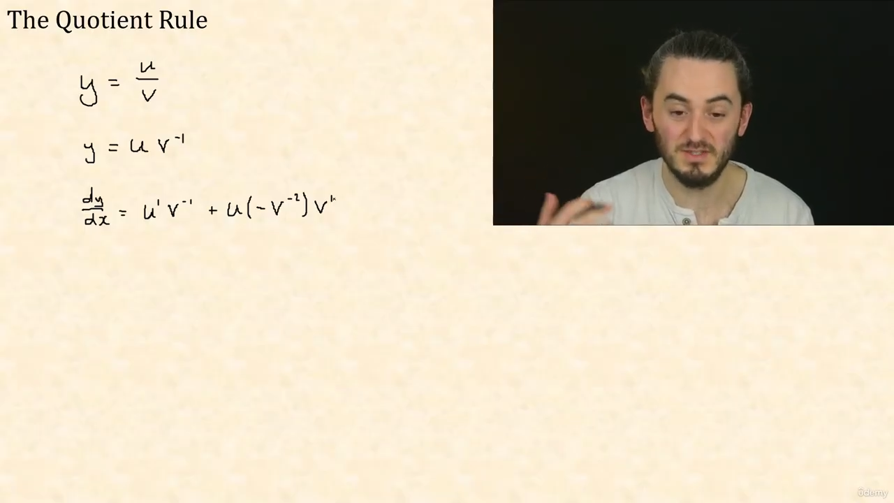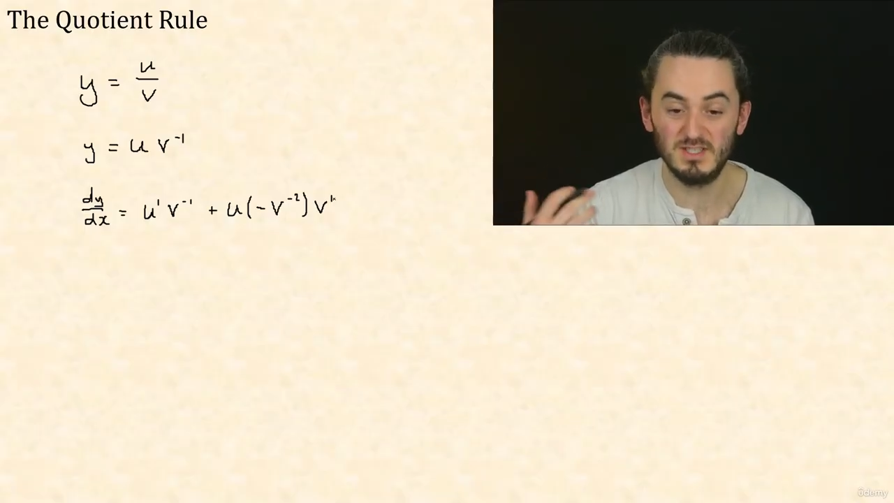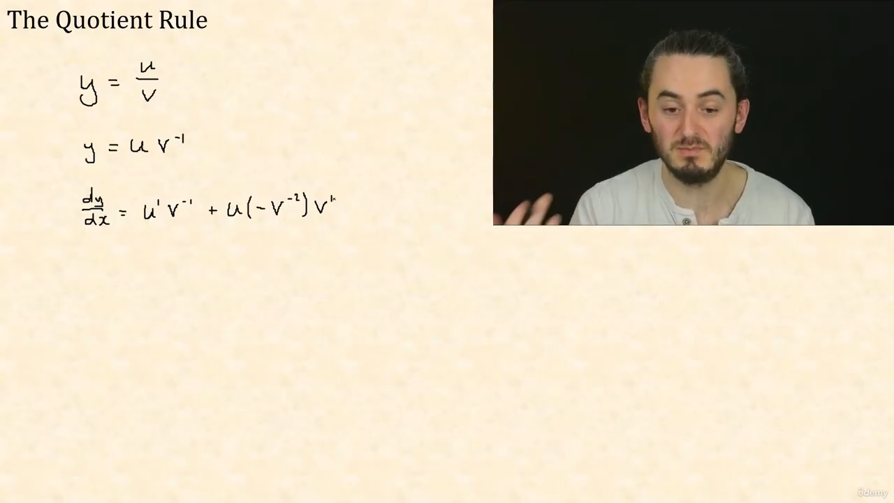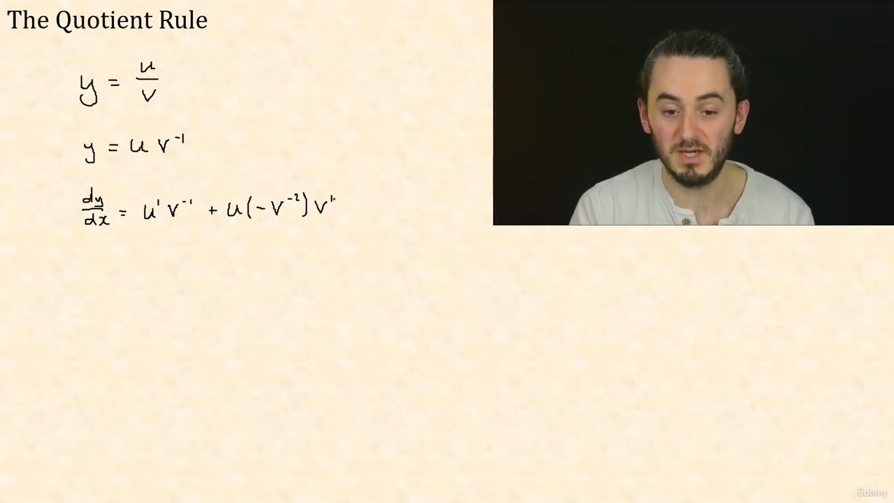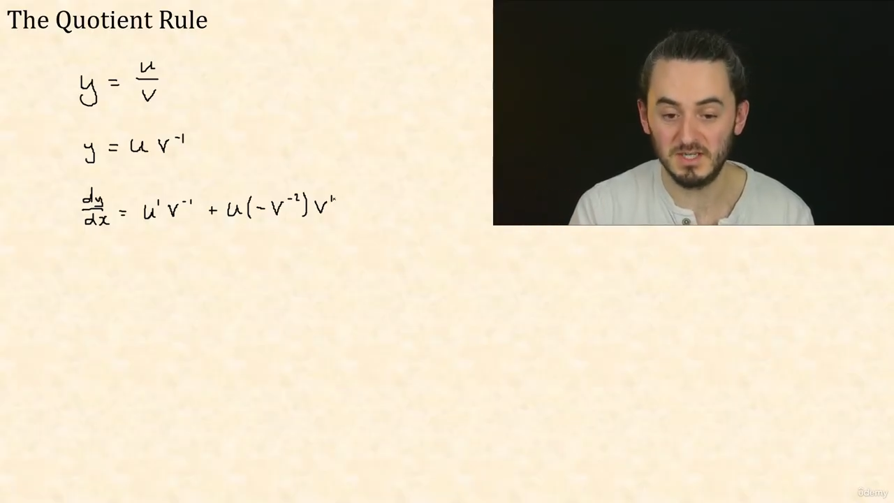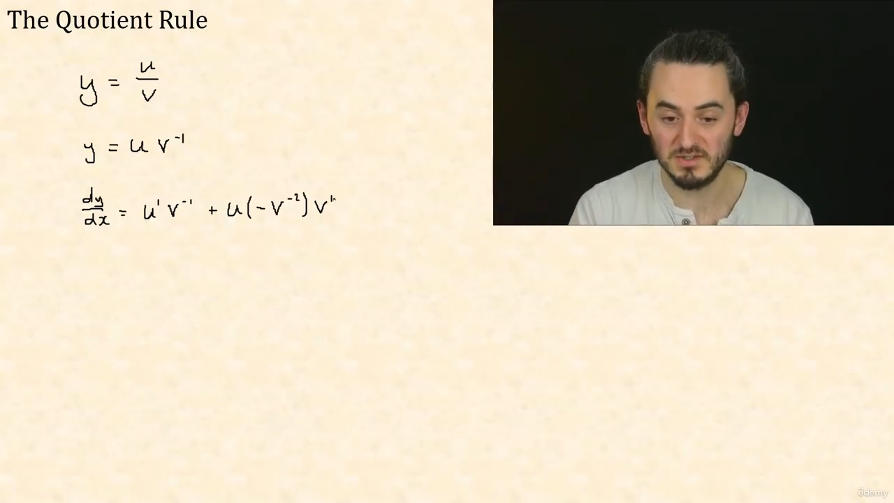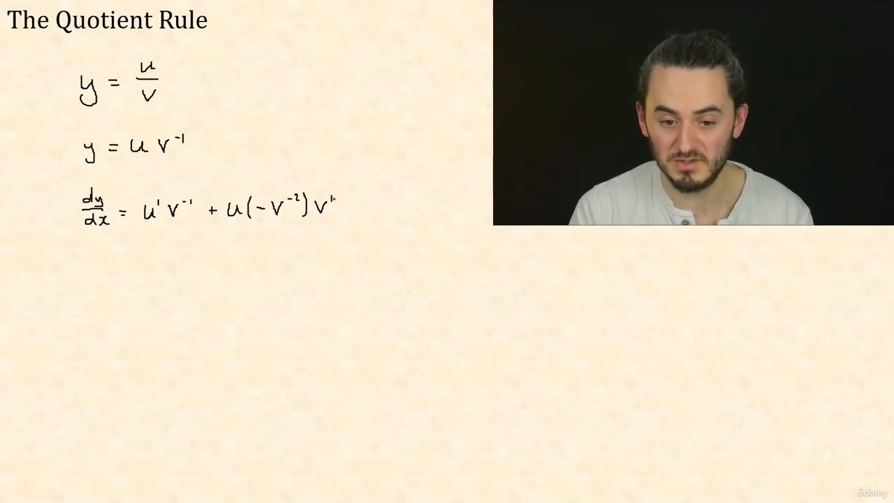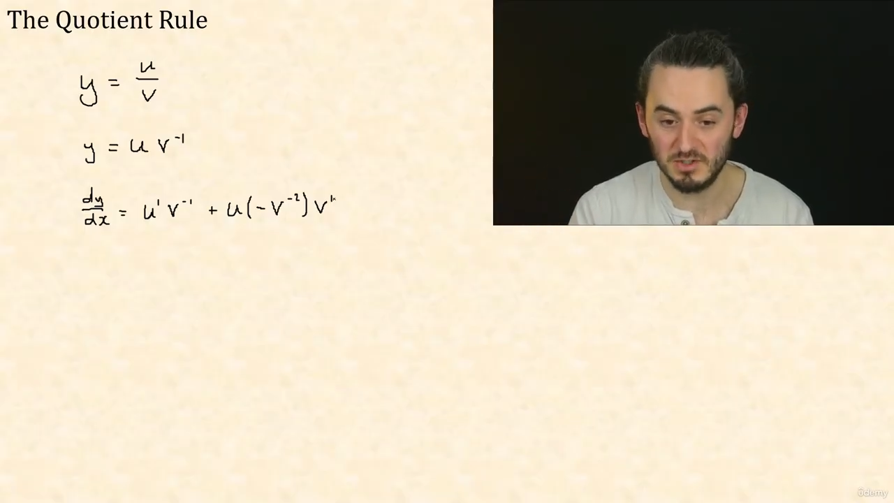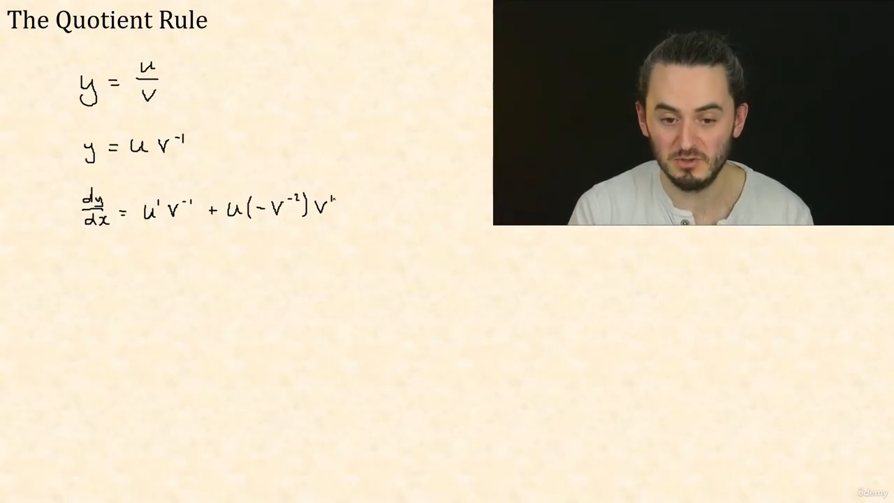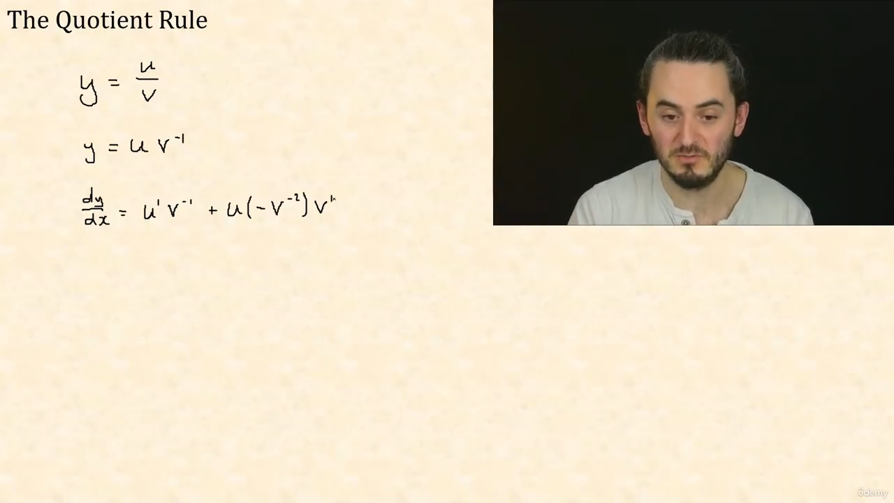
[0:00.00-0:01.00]
v to the minus
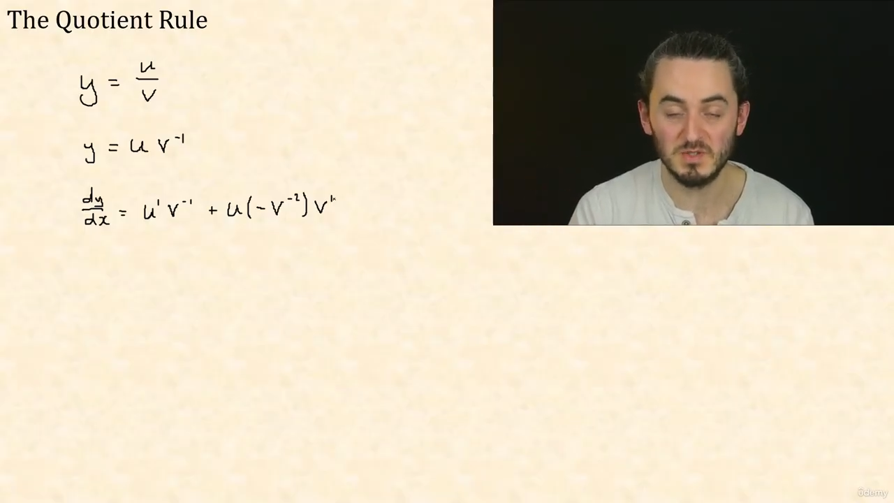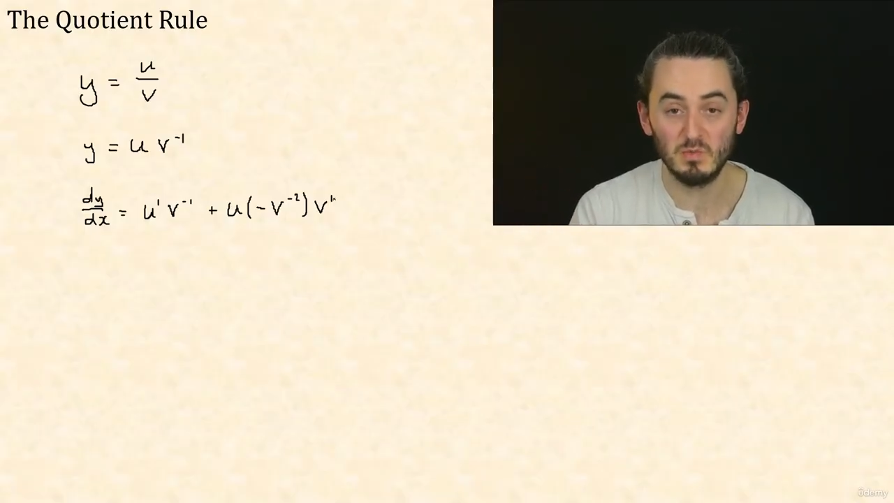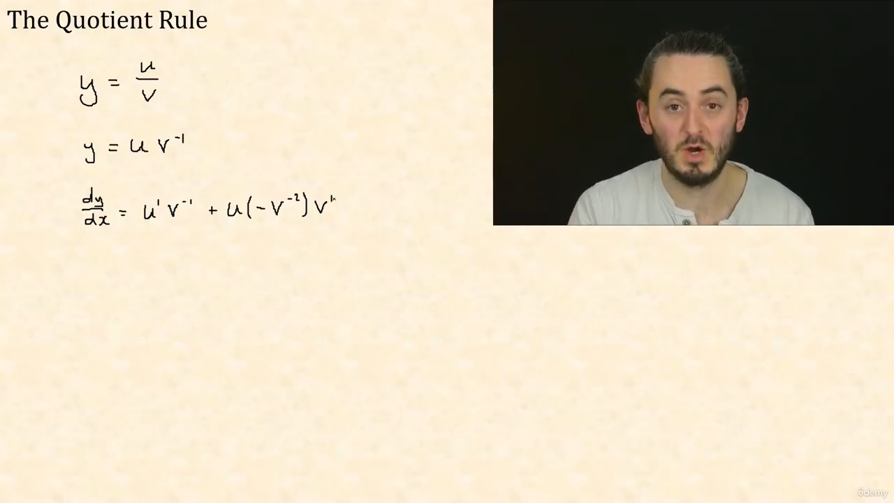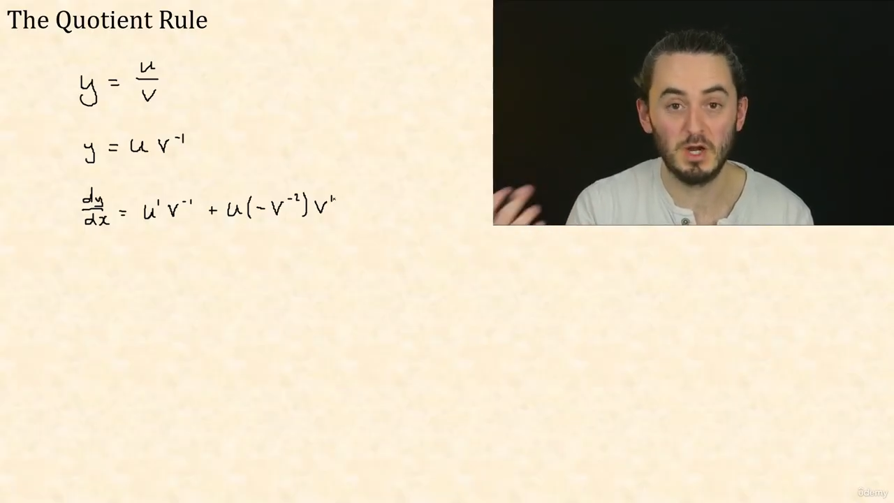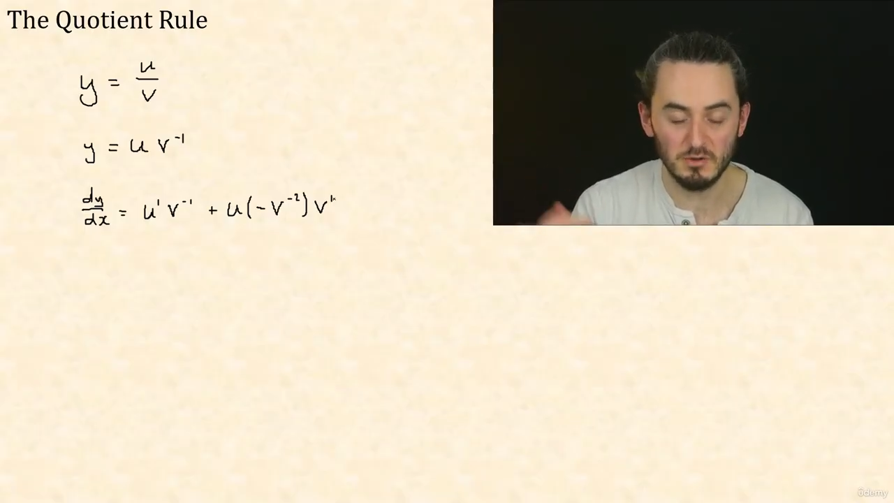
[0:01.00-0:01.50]
2 means 1